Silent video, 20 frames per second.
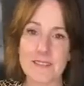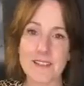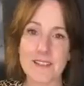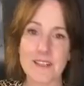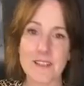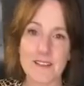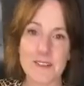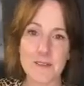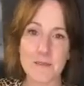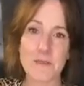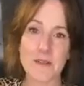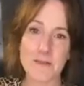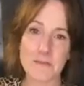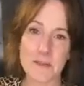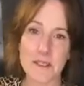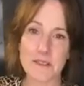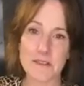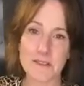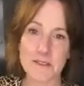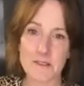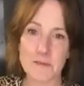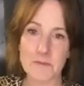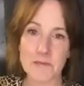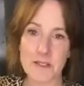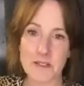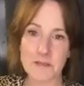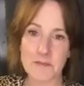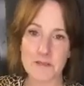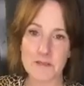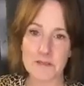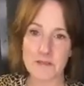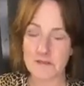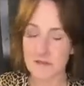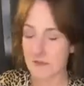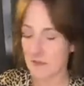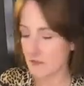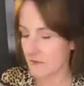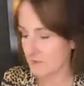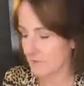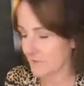And it's a big mess sometimes.
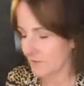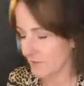So